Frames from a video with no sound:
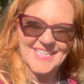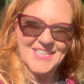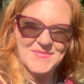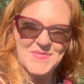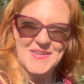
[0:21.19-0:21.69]

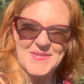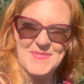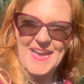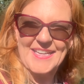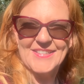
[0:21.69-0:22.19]
Good morning,
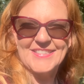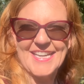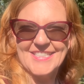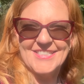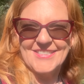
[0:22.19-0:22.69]
backup
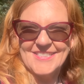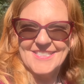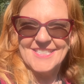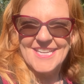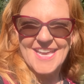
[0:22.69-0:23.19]

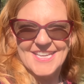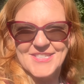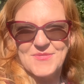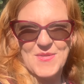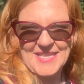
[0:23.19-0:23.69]
dancers. Today
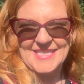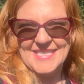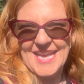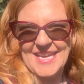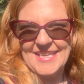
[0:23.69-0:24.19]
is
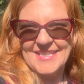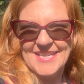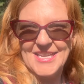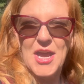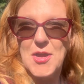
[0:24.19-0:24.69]
Wednesday,
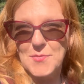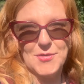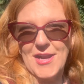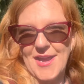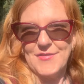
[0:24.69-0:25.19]
and I hope
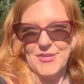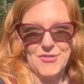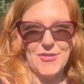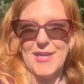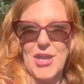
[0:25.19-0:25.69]
you're having a
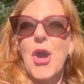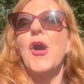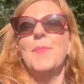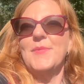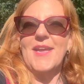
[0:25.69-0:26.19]
great
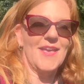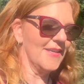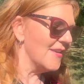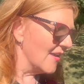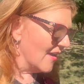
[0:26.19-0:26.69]
hump day